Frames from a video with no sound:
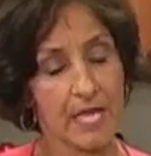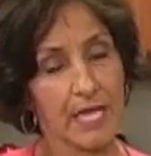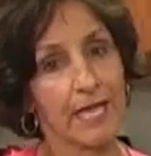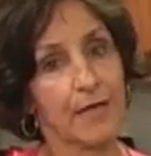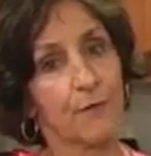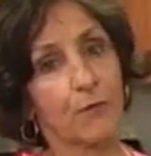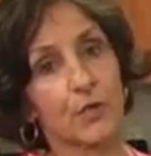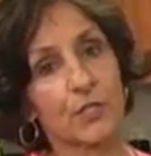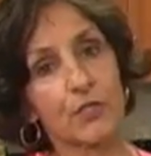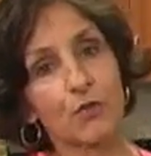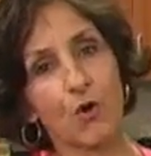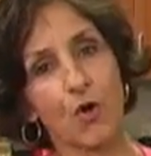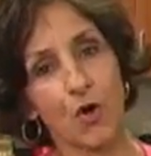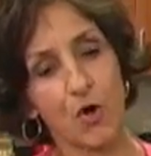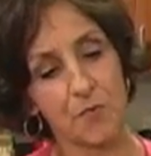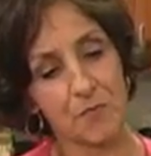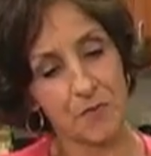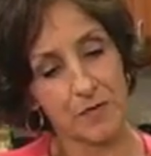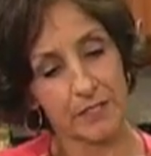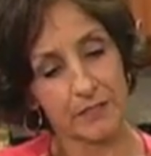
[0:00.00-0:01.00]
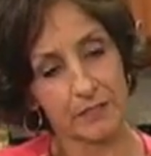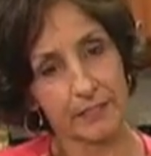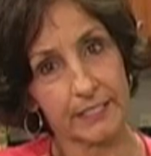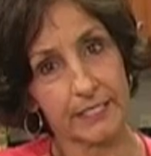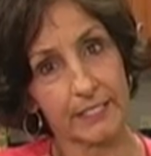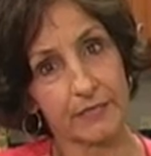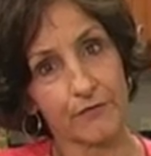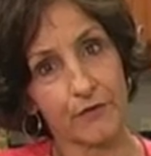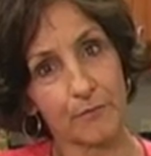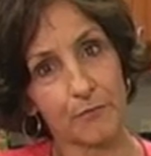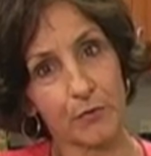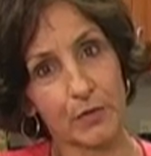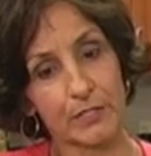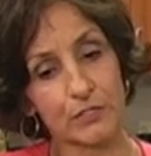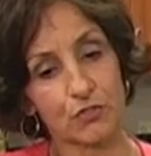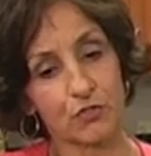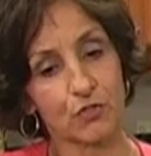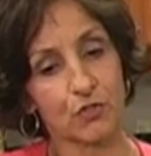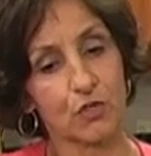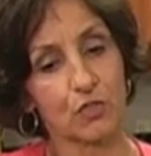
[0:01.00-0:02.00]
And when you open a lid of a
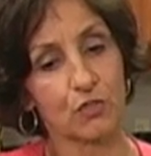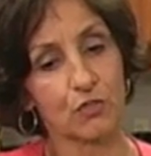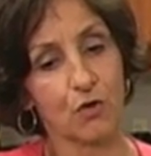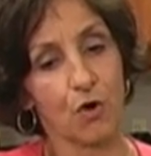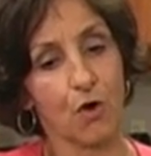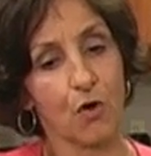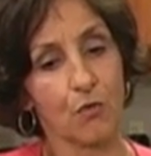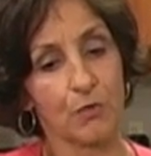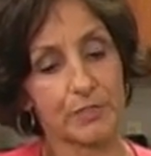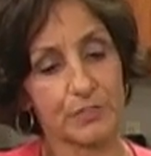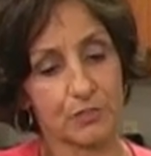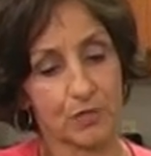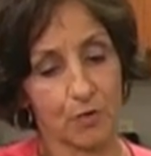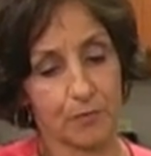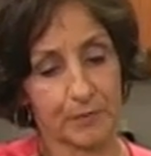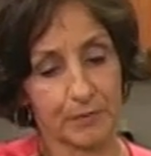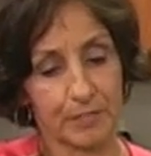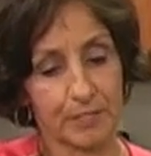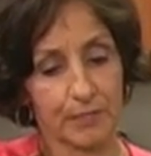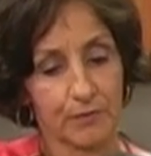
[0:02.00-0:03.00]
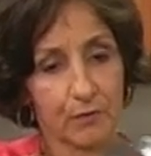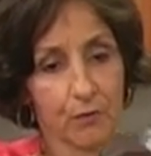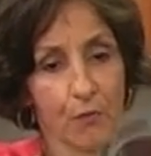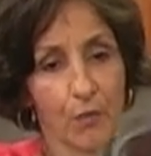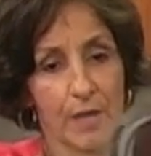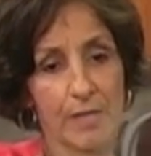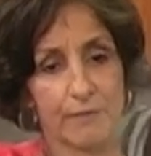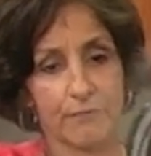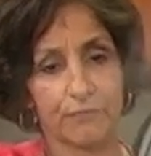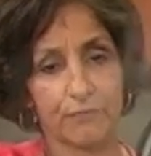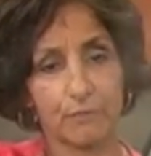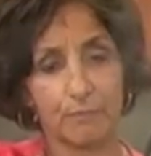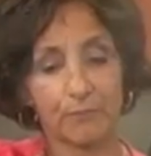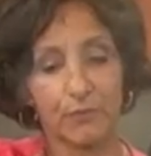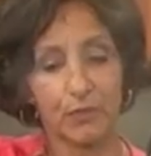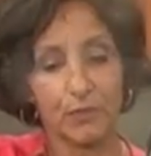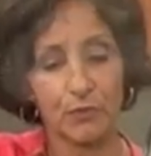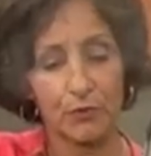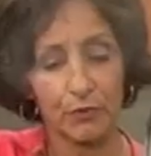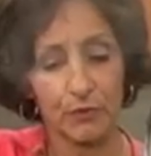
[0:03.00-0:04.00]
pressure cooker, always open it away from
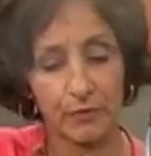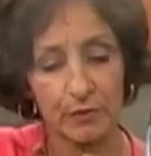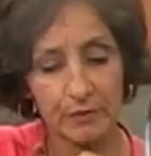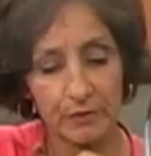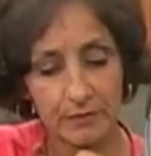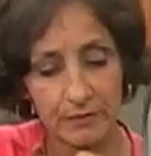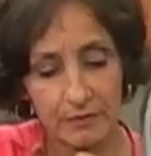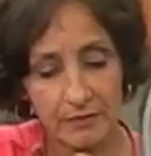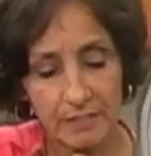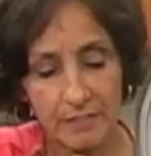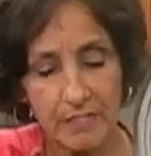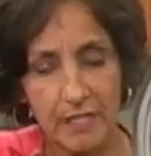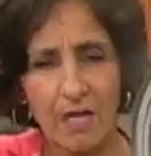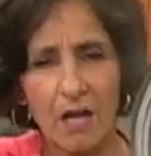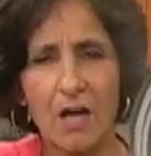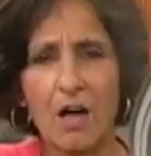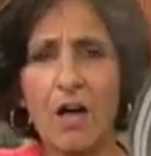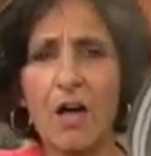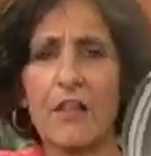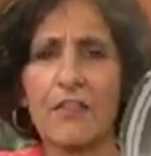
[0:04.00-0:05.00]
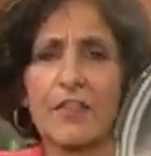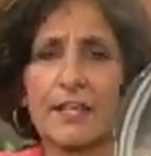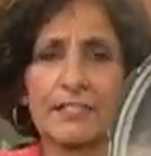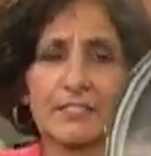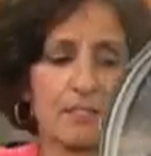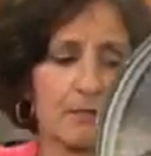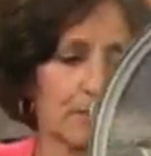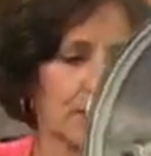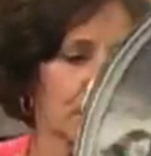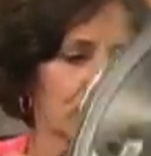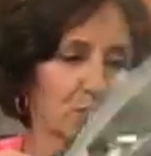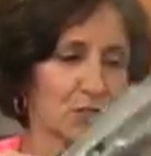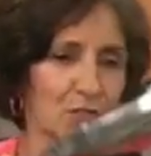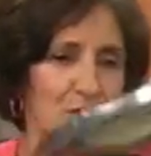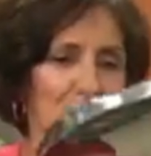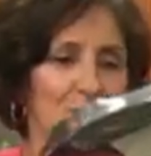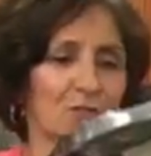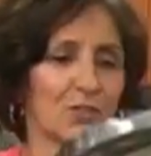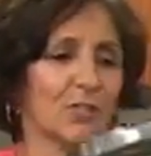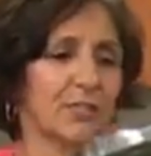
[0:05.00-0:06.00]
you. Oh, that smells
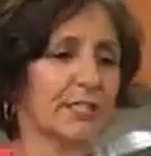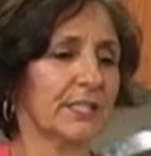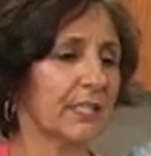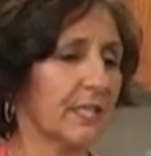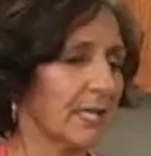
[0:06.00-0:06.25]
so good.